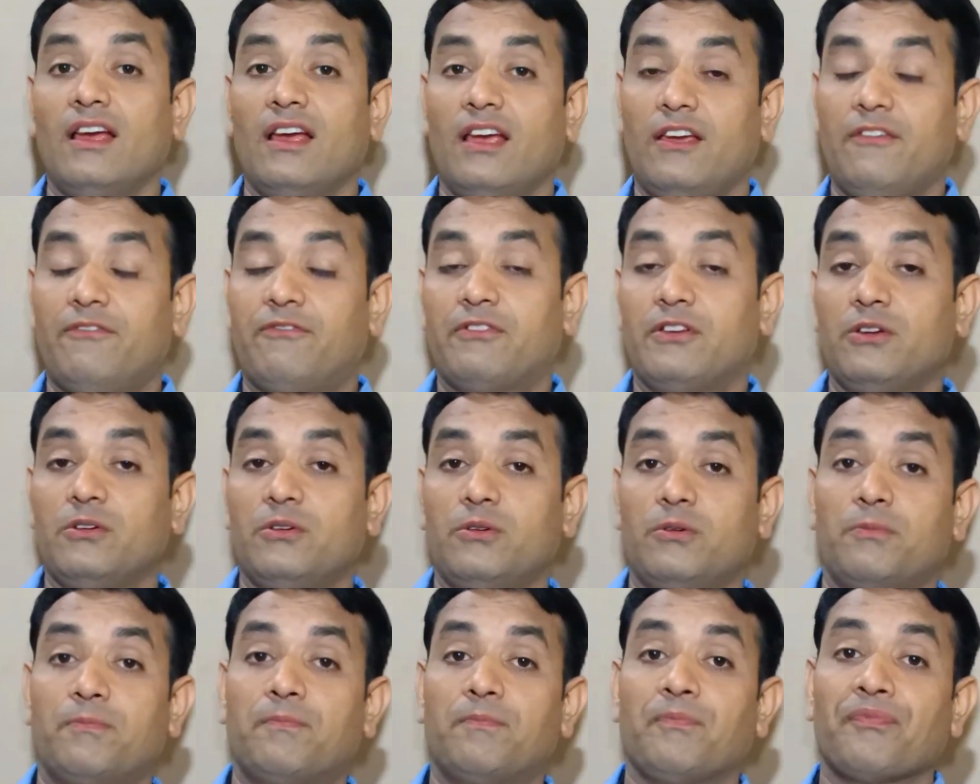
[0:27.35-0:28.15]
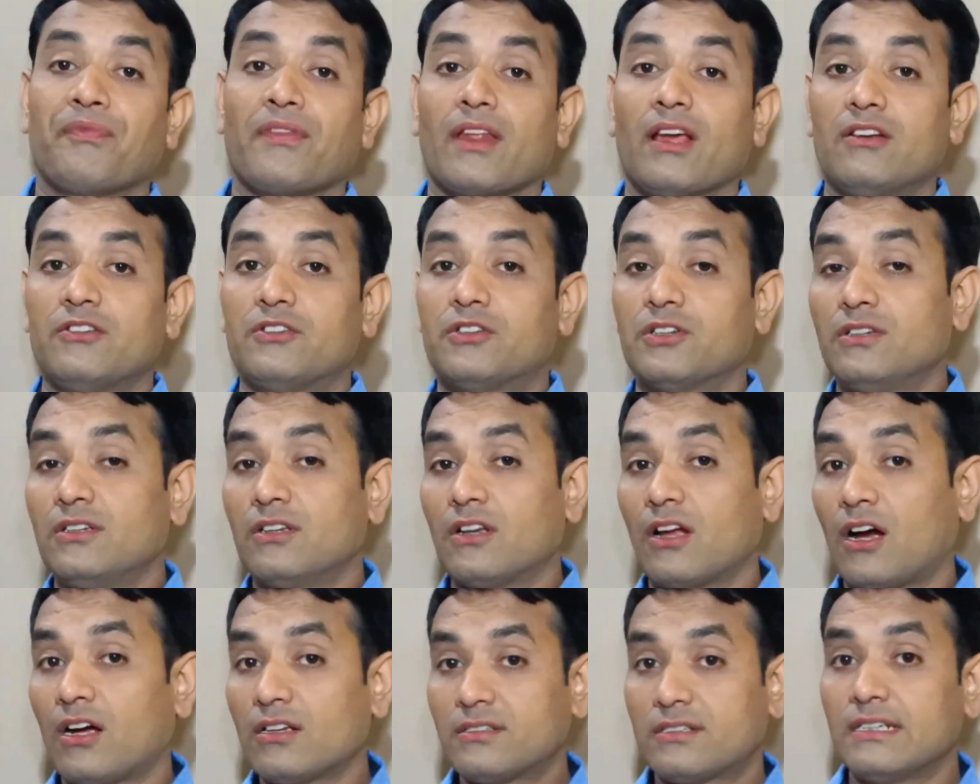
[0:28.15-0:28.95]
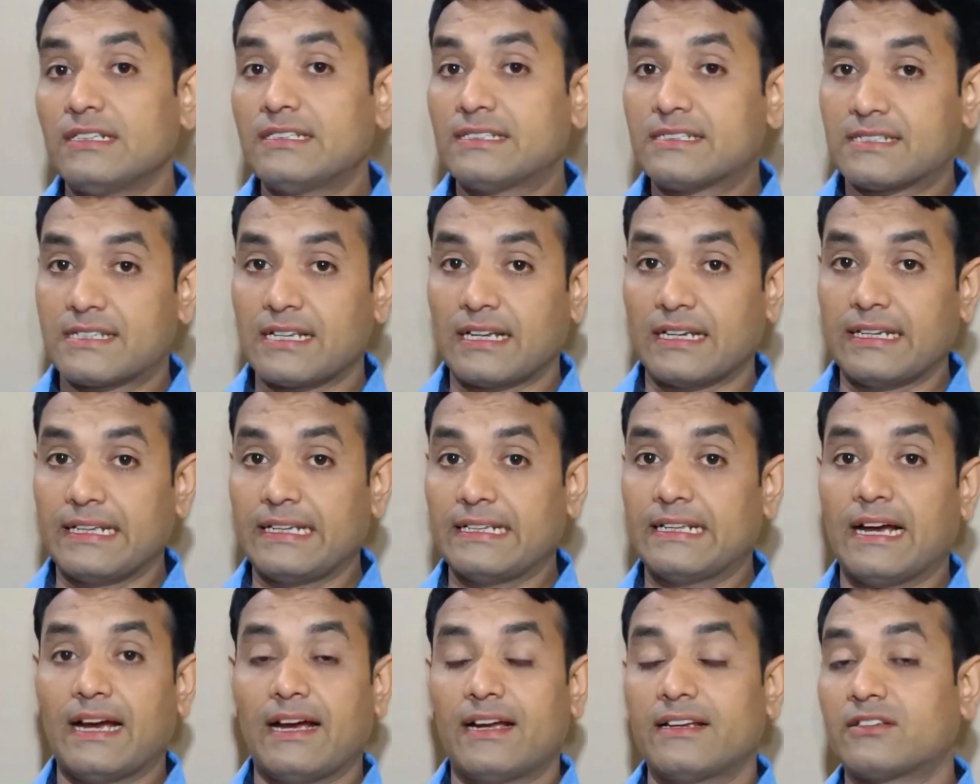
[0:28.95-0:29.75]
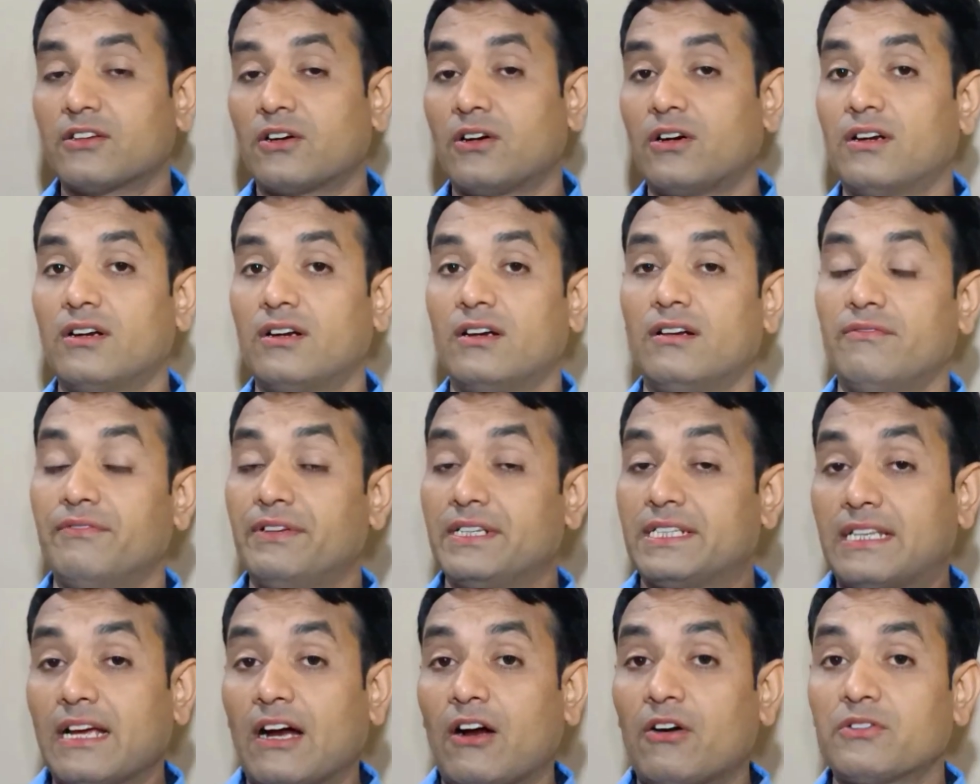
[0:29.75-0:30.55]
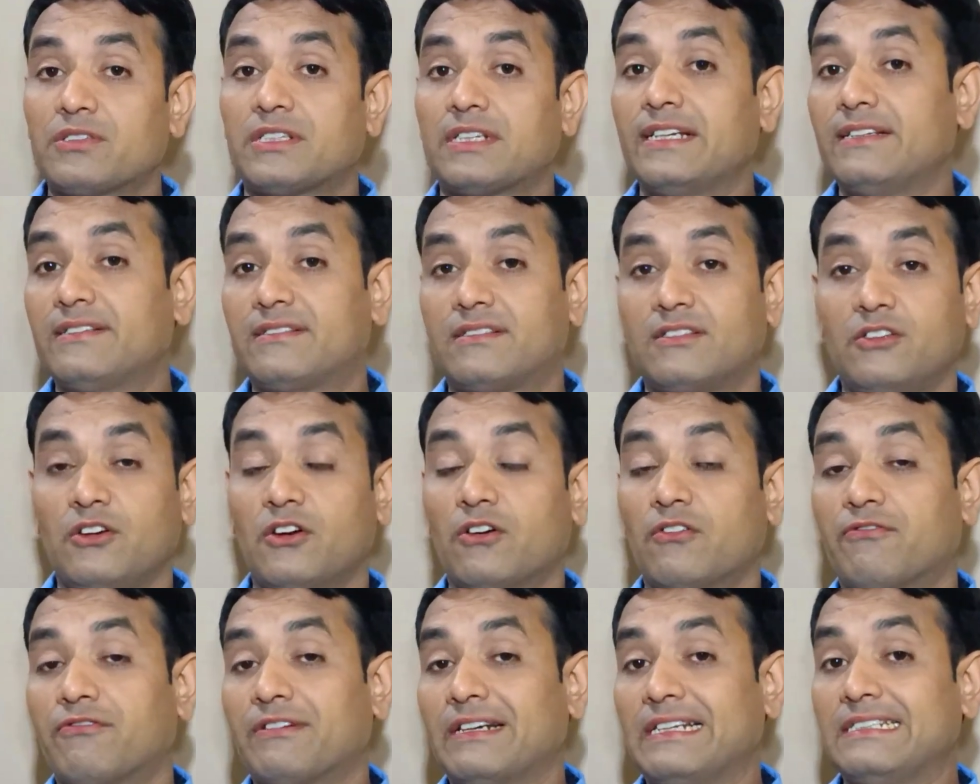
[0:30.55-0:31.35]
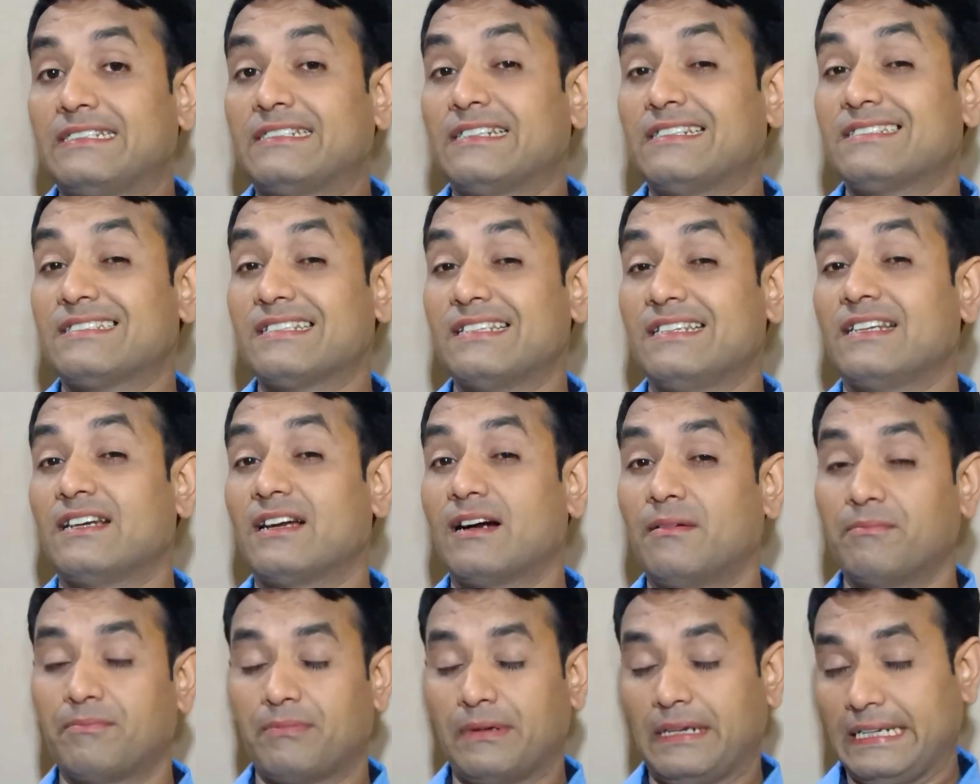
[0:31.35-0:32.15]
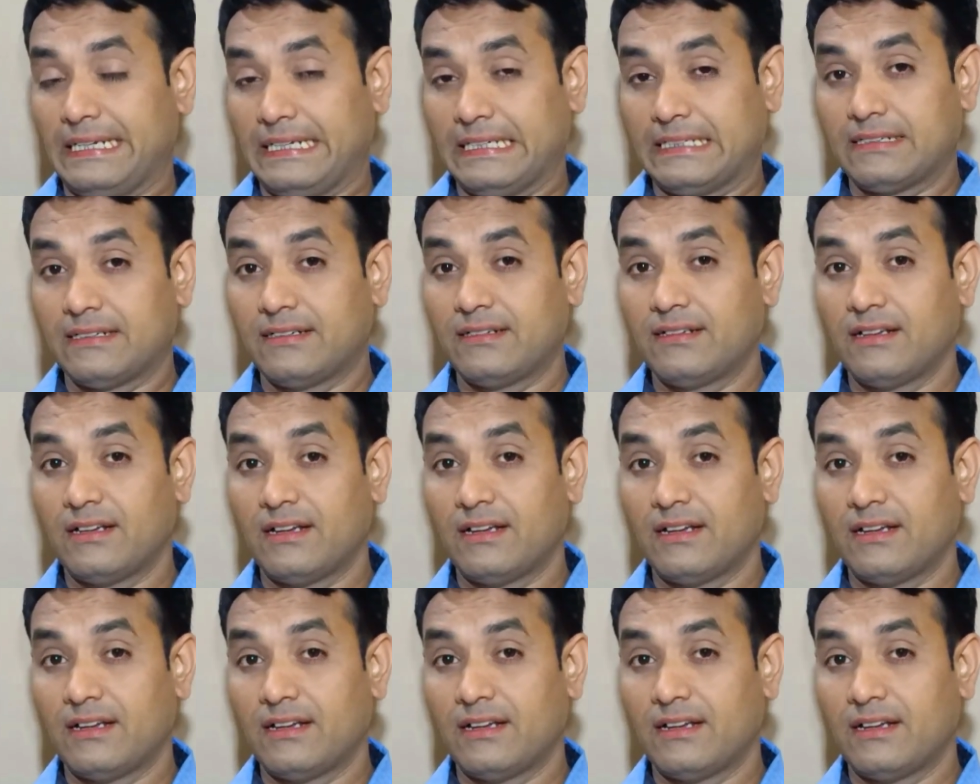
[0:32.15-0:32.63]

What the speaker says: if you do not study that, or without it, your French is incomplete.